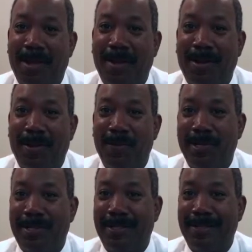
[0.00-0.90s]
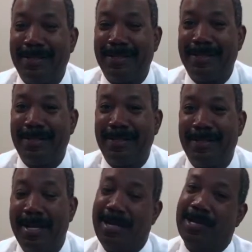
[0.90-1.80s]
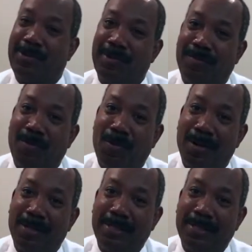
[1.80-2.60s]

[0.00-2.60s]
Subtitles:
County Commission in District 4.